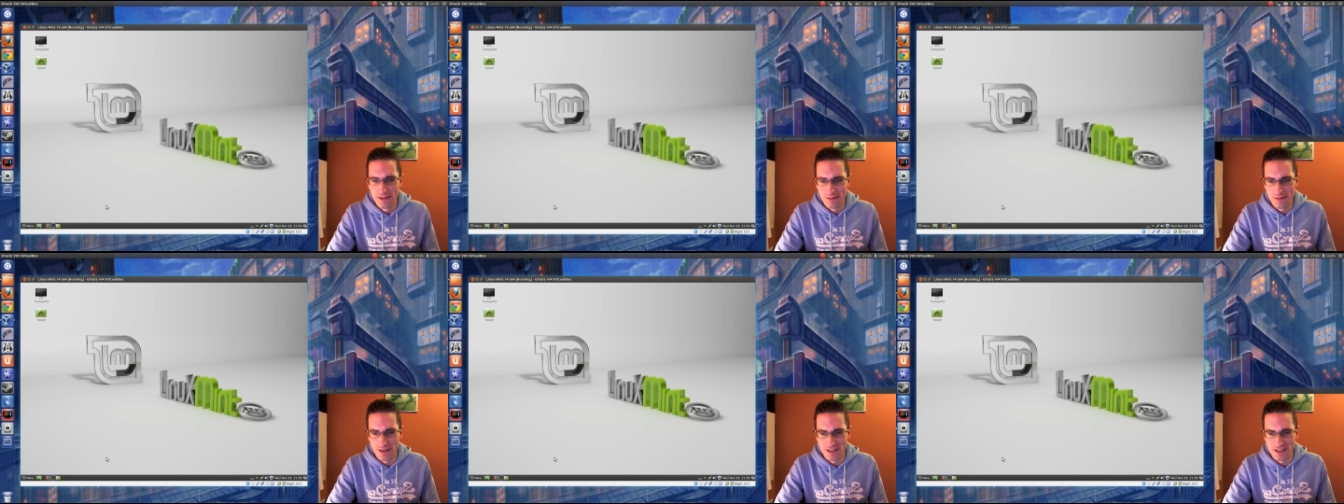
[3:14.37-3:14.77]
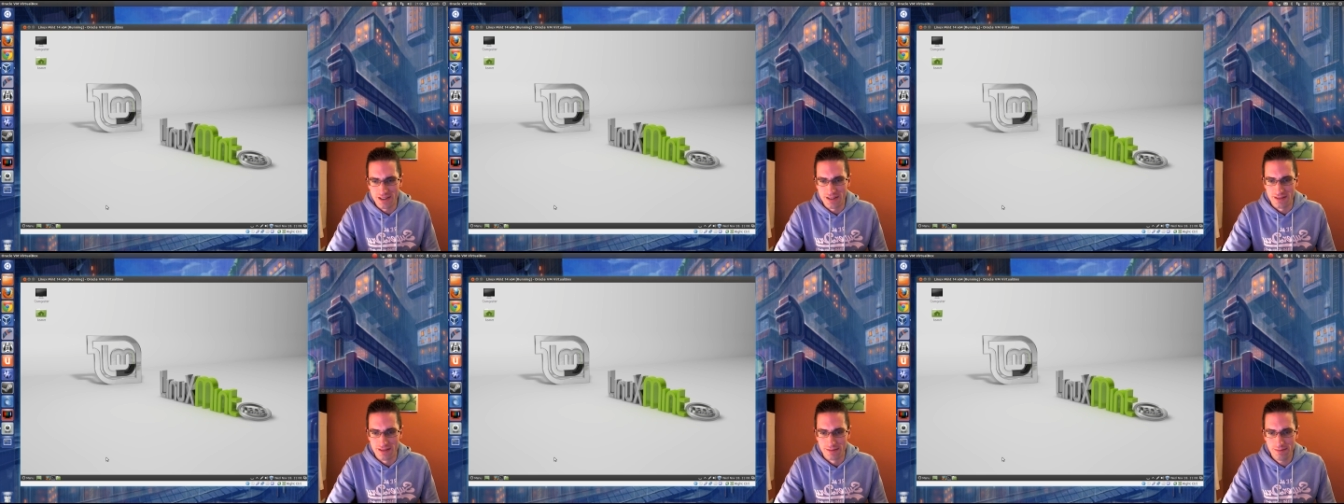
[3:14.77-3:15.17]
which
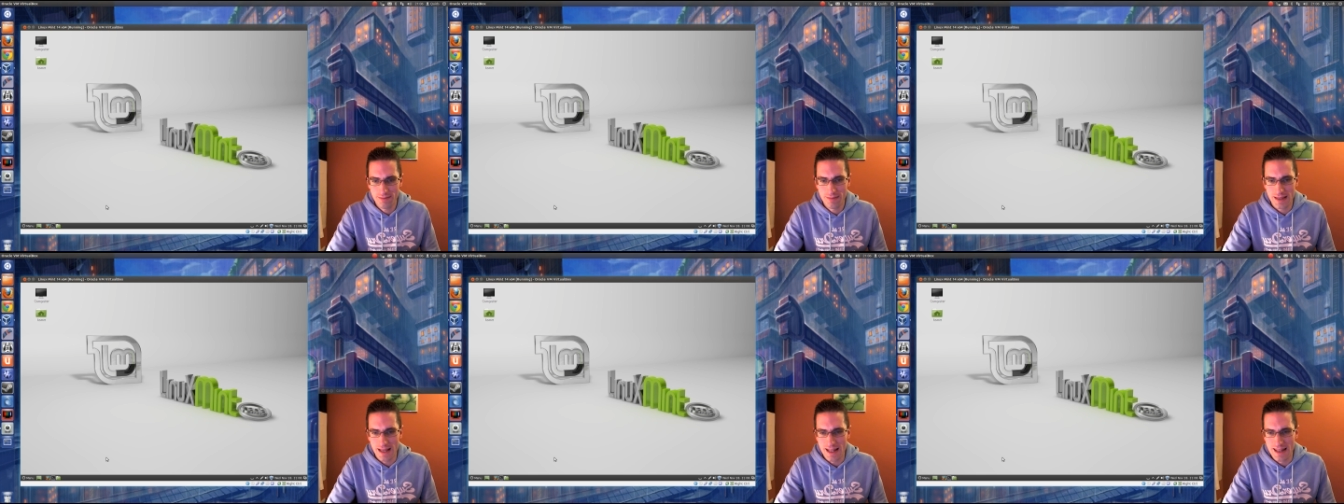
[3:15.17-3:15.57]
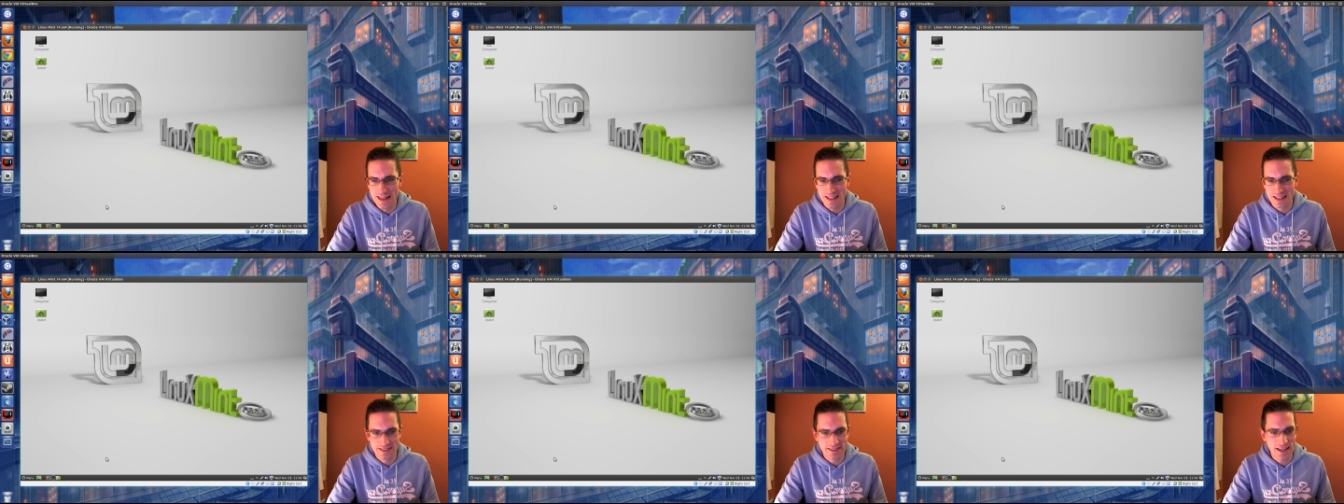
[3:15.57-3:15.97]
is
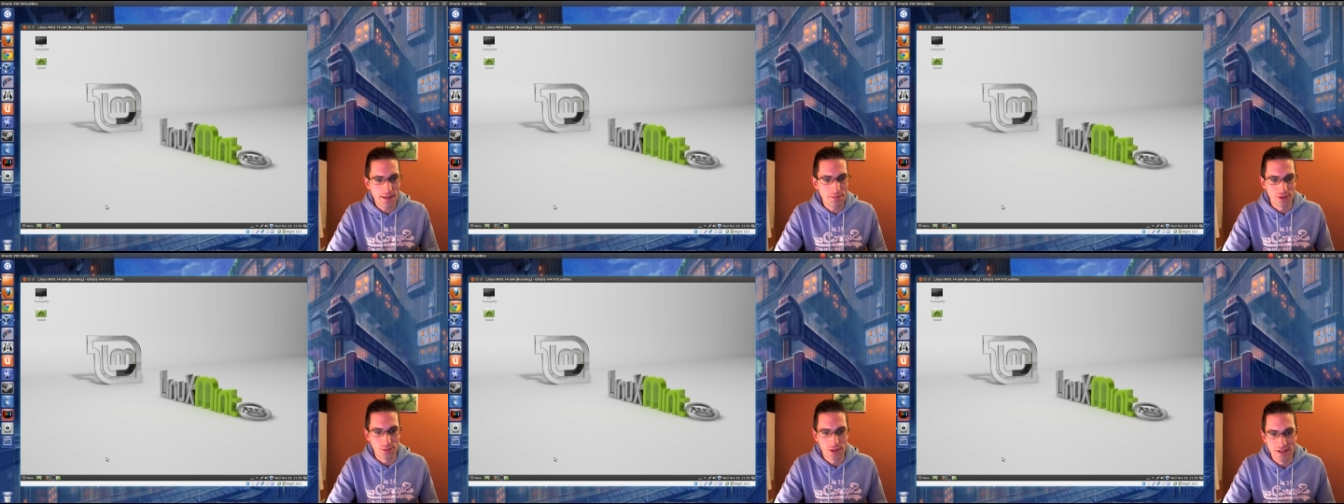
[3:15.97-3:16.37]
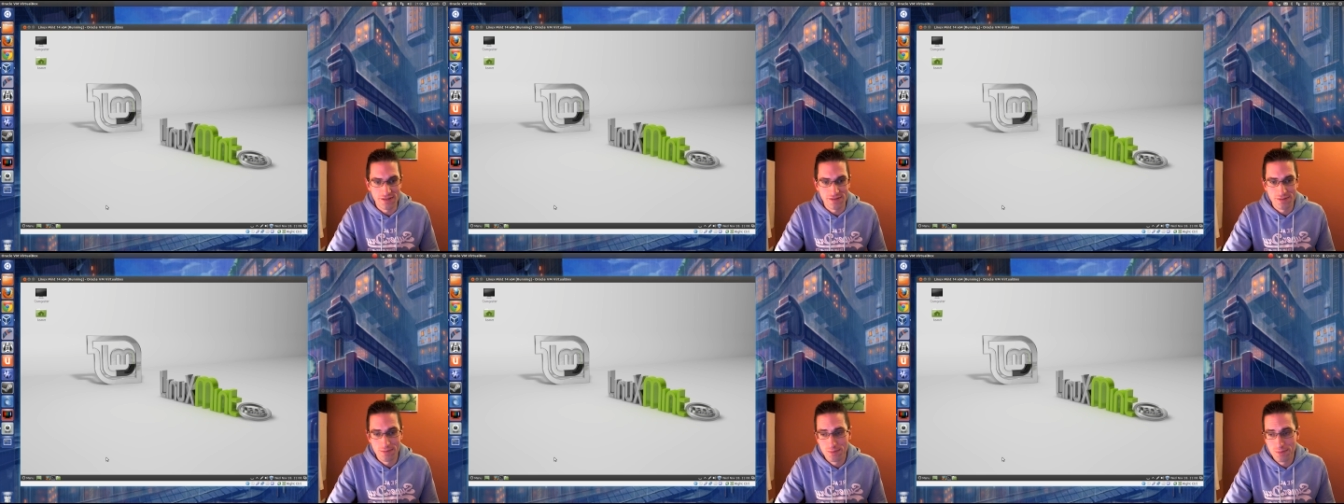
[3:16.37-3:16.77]
less tampered with